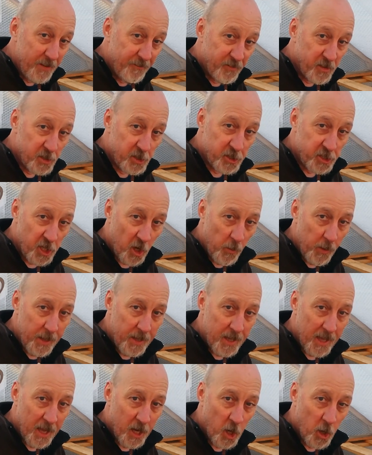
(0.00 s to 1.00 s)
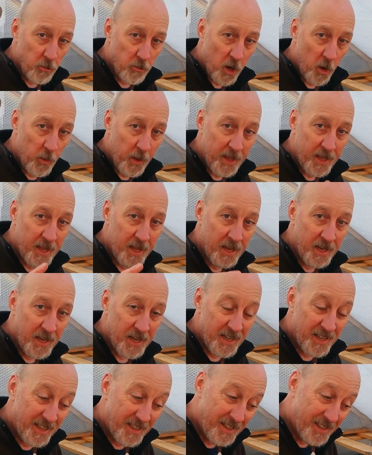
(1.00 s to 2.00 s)
for sowing and growing
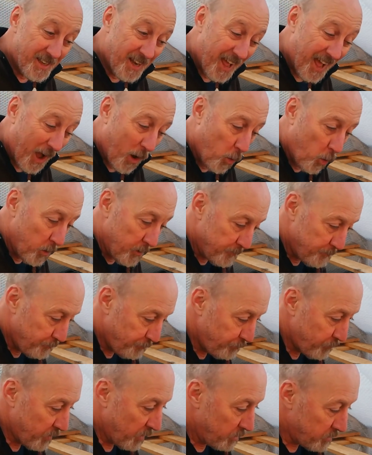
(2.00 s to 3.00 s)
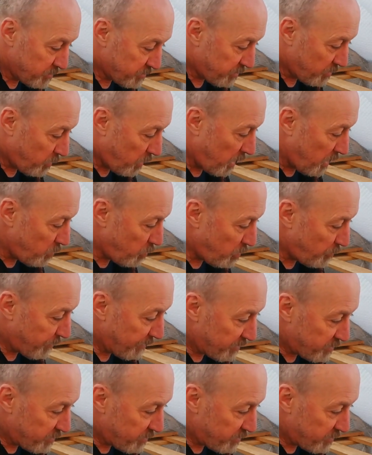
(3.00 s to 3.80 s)
now. So I will be